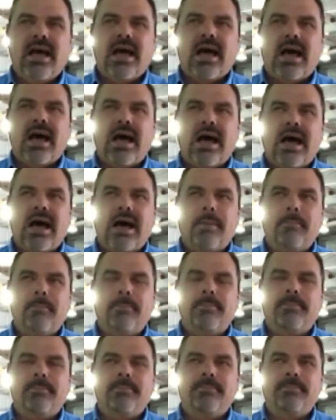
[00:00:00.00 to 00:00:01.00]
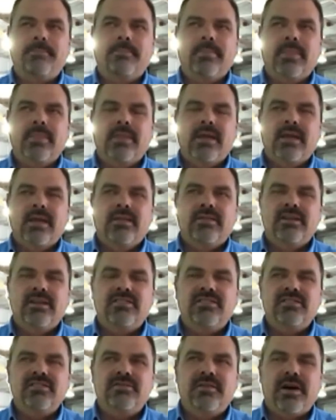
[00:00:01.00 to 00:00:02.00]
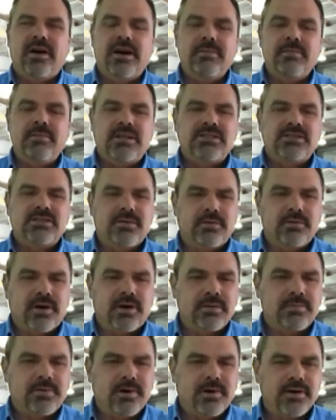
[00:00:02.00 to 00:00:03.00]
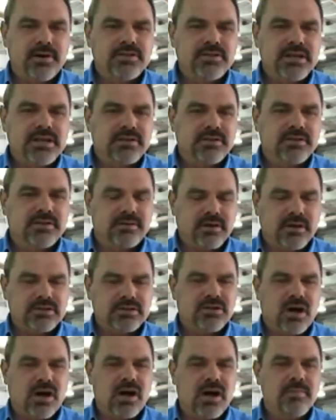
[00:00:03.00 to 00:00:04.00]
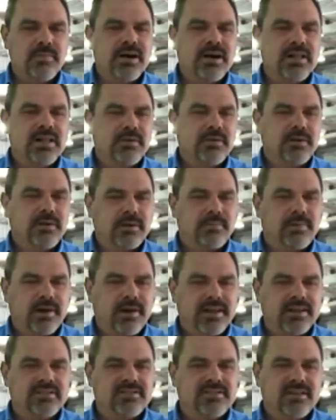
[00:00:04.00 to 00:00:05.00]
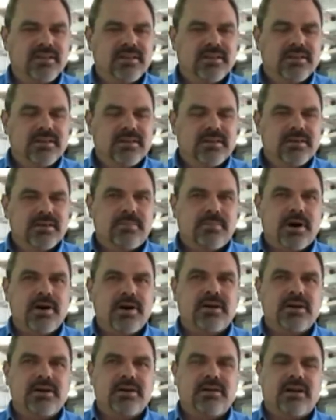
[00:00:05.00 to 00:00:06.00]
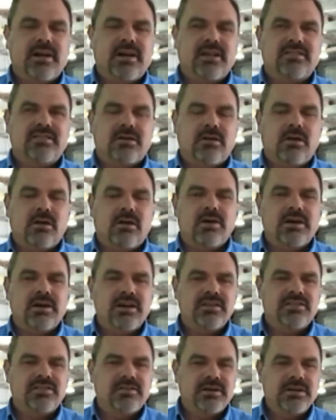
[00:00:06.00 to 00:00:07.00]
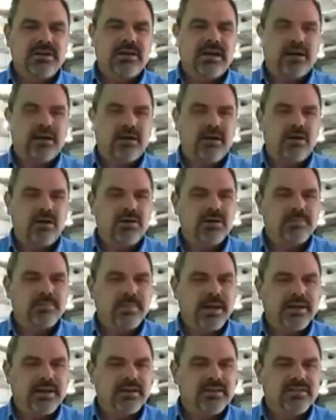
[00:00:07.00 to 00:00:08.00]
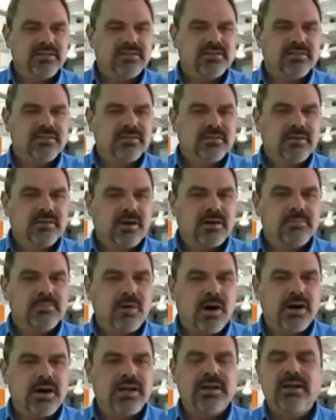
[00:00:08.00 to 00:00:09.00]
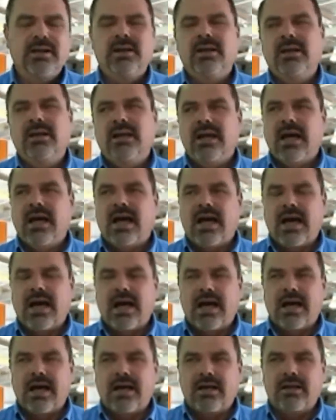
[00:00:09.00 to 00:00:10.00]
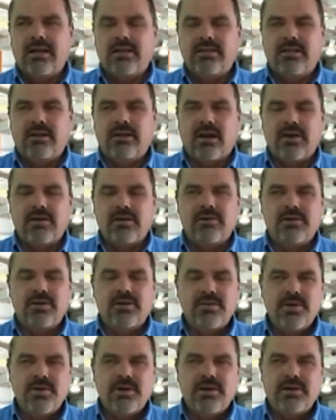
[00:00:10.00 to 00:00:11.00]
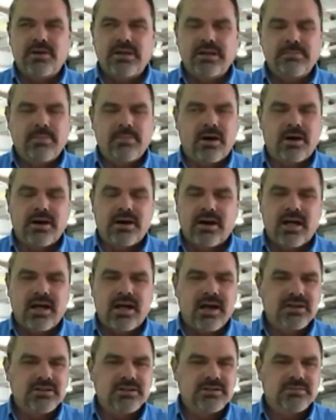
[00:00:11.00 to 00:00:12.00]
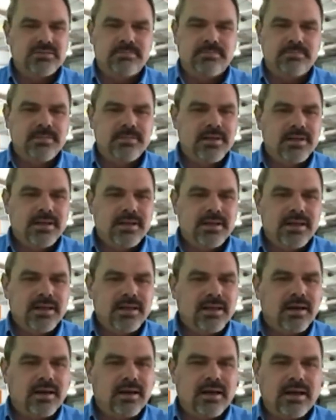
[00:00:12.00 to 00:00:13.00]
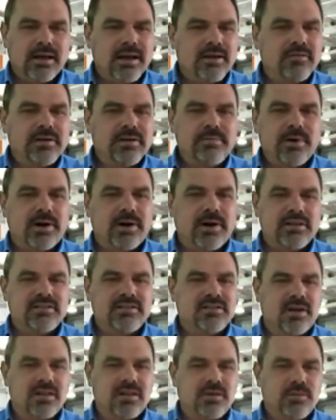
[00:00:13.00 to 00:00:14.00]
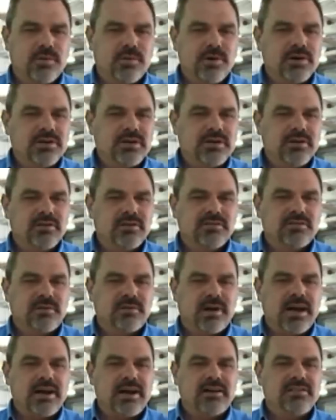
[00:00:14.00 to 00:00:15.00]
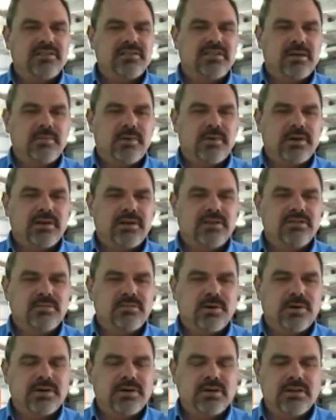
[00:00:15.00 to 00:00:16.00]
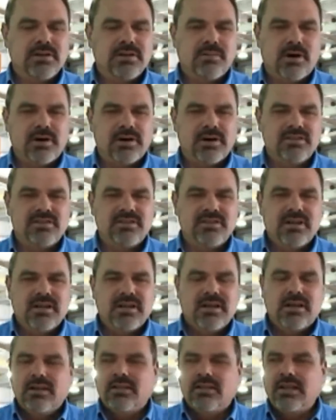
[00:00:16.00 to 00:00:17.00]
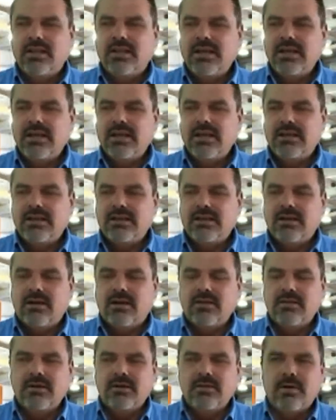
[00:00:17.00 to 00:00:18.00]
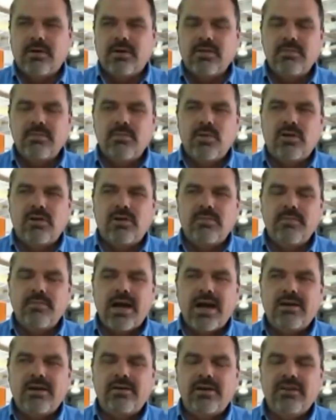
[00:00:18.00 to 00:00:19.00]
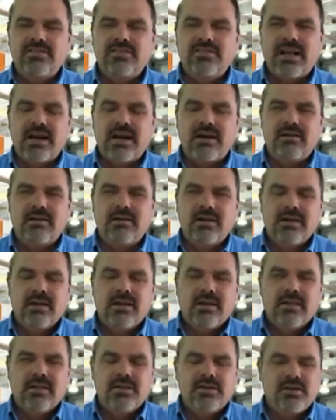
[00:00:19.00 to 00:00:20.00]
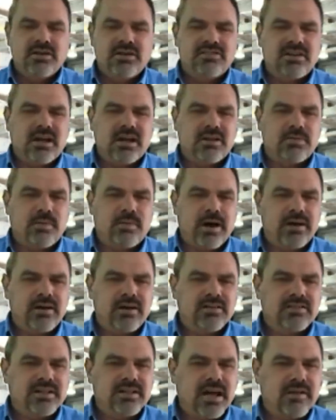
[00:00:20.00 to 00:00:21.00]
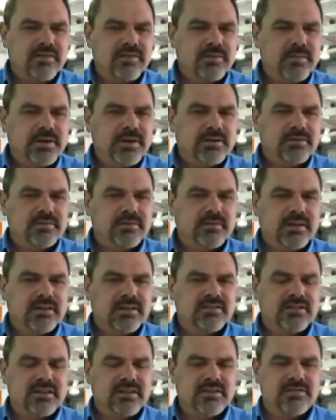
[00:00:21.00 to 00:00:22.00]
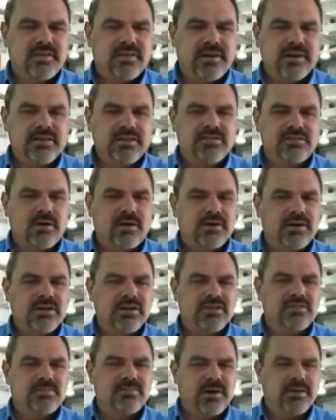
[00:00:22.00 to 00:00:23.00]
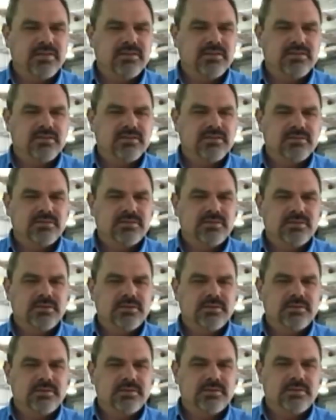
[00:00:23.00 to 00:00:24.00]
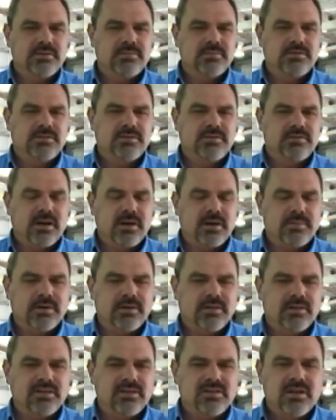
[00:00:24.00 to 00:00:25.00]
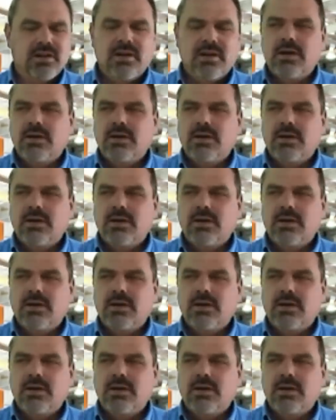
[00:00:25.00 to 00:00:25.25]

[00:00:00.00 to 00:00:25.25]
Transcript: Um, this is very much the right project at the right time and in the right place. Broken Hill has a long history and a long dependence on mining. Uh, the local community, by and large, everybody has either worked in or is related to somebody who's worked in the mines the on the on the more macro scale, the New South Wales government is is very strongly disposed to to developing this.